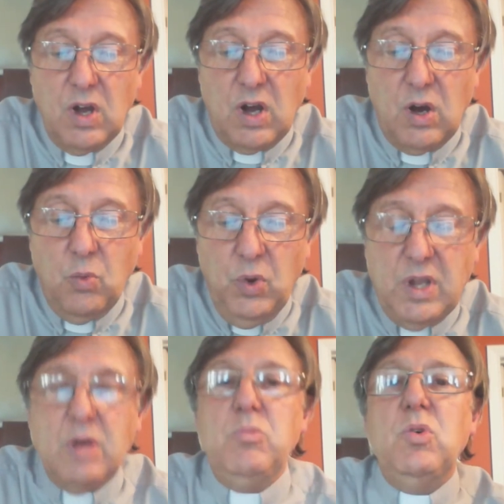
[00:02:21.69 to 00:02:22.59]
Uh, we
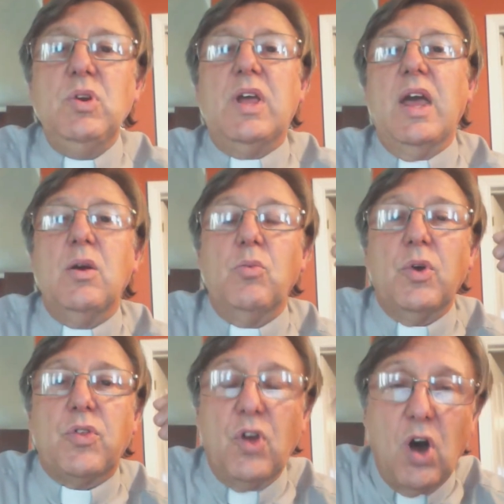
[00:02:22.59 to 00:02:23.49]
communicate
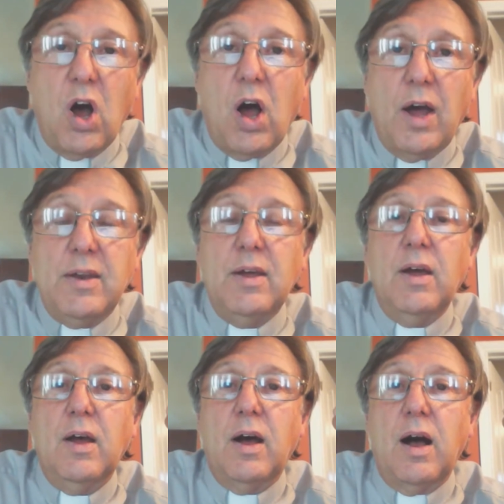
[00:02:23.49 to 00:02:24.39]
with God
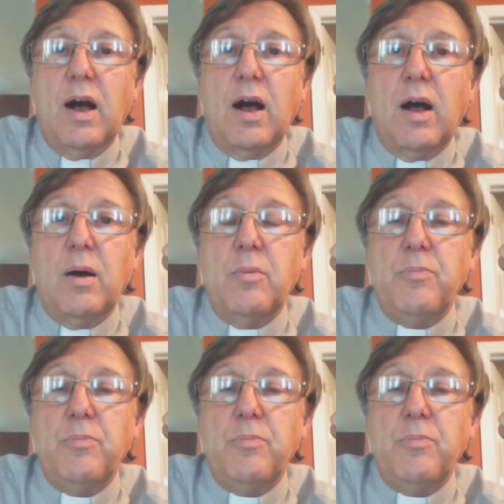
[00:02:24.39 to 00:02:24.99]
uh,